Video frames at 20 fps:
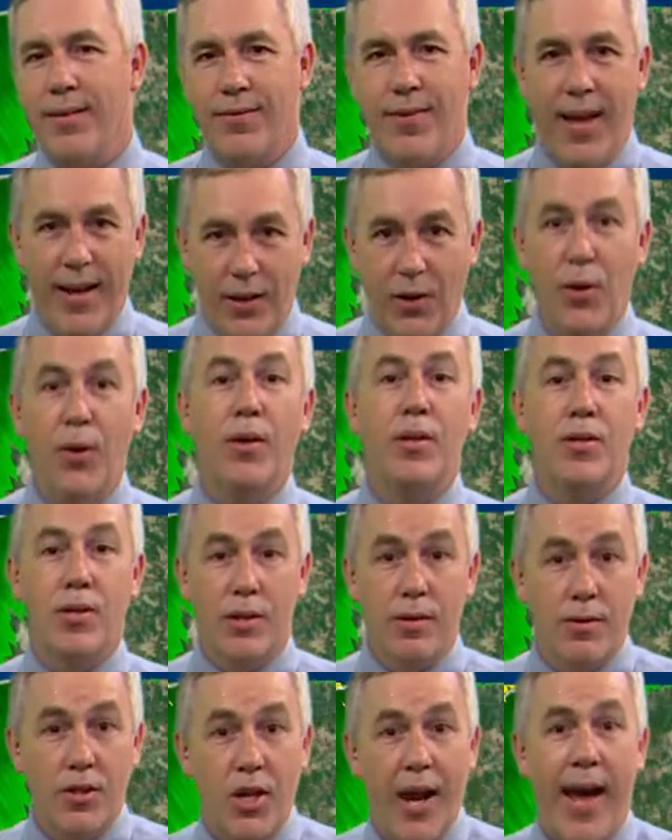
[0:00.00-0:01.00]
that could
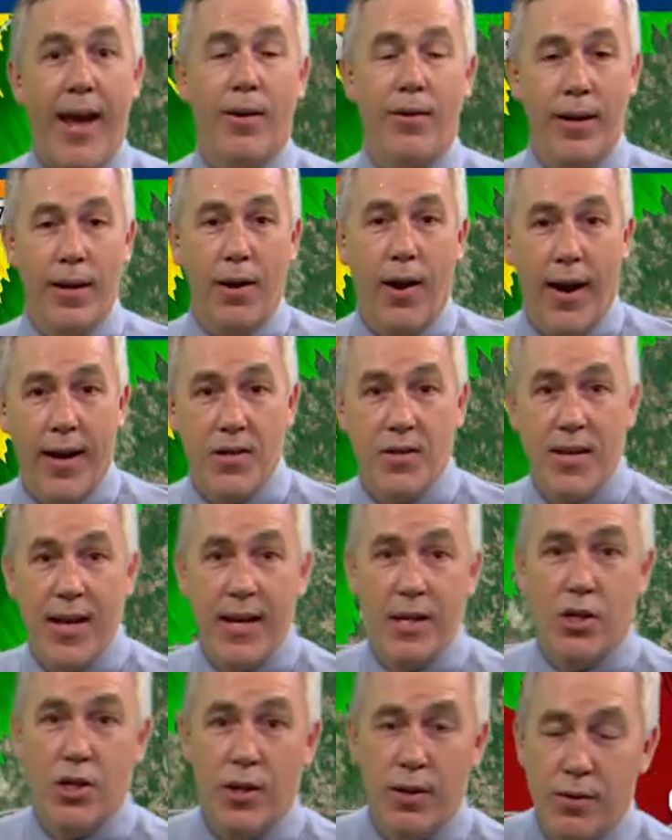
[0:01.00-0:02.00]
shatter and cause
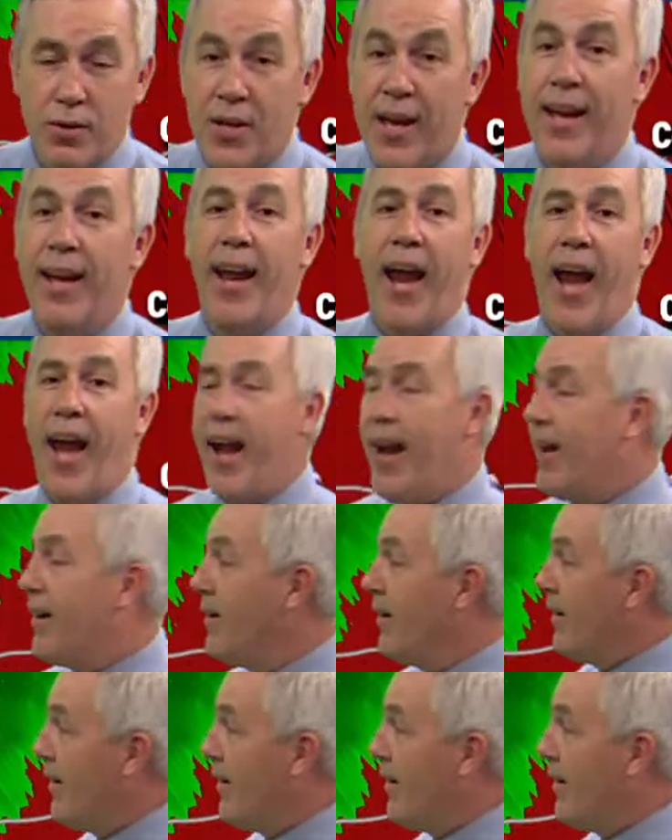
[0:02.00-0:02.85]
issues, and